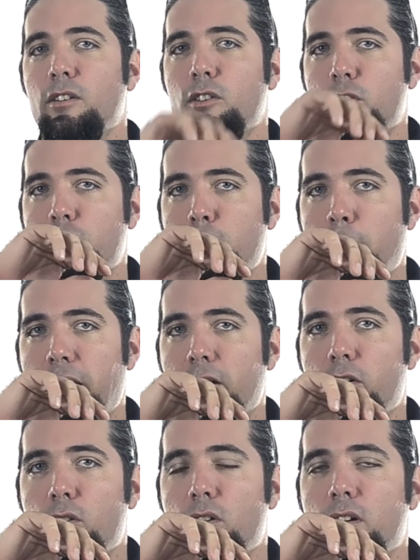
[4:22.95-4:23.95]

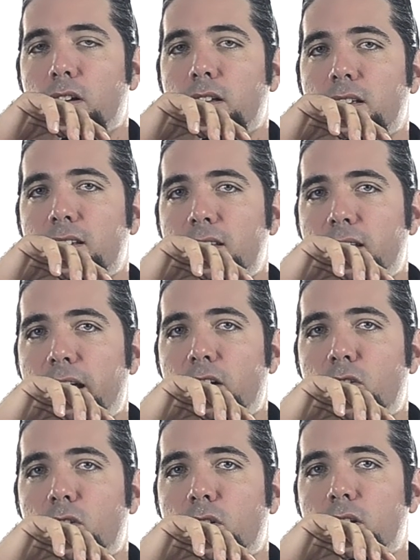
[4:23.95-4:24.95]
spill,
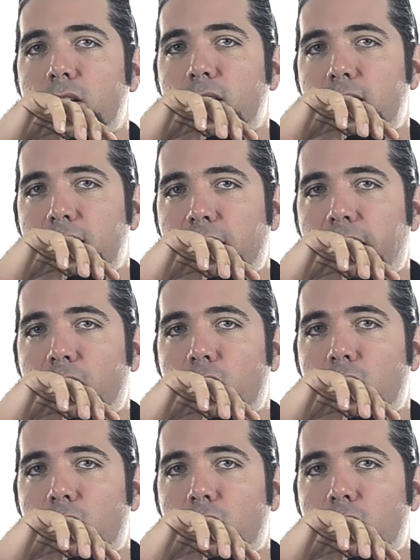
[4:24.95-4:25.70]
still, skill.